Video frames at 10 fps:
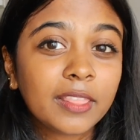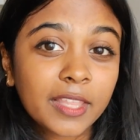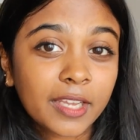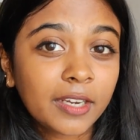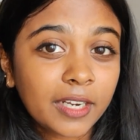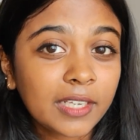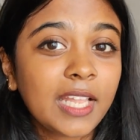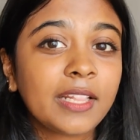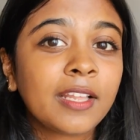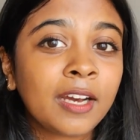thicker
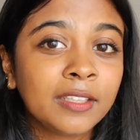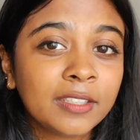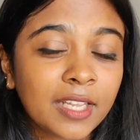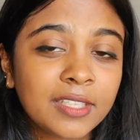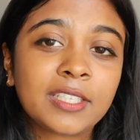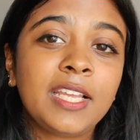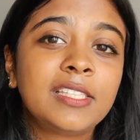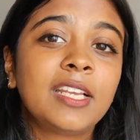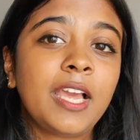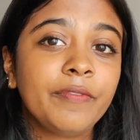than the other
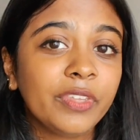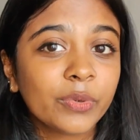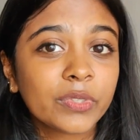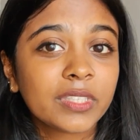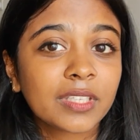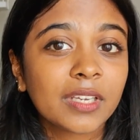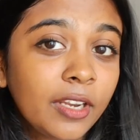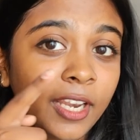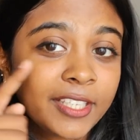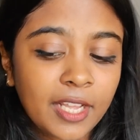sunscreens that I've used.
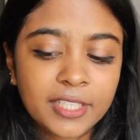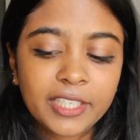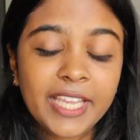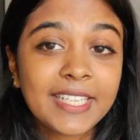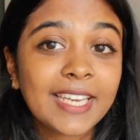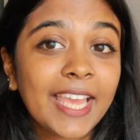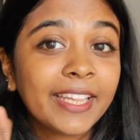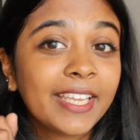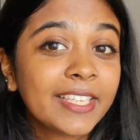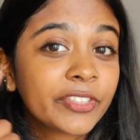Sunscreens
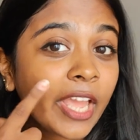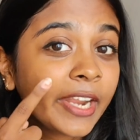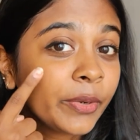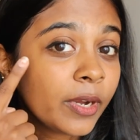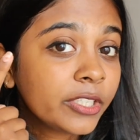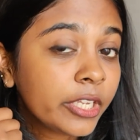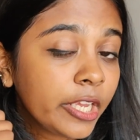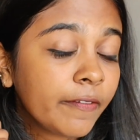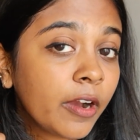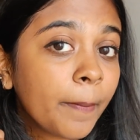like these try to
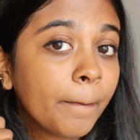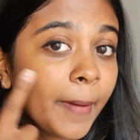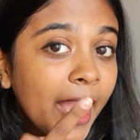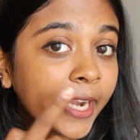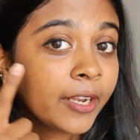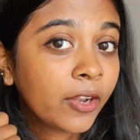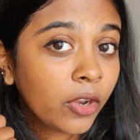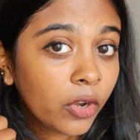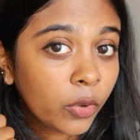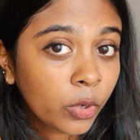achieve a matte
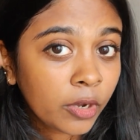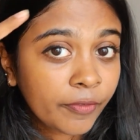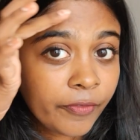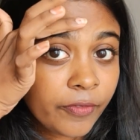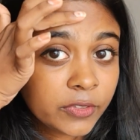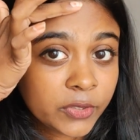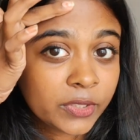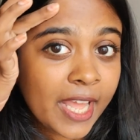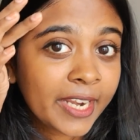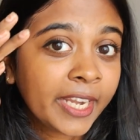look
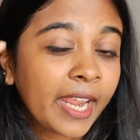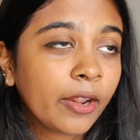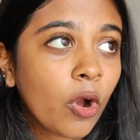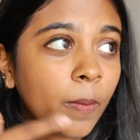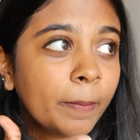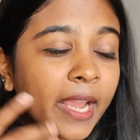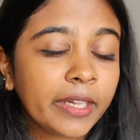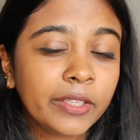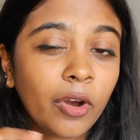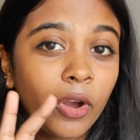so that it can
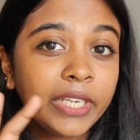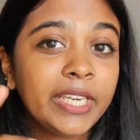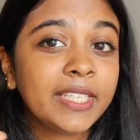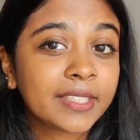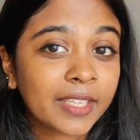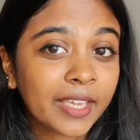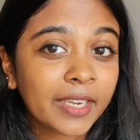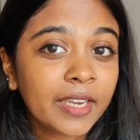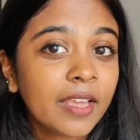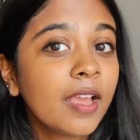combat the oily
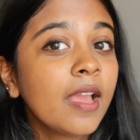skin,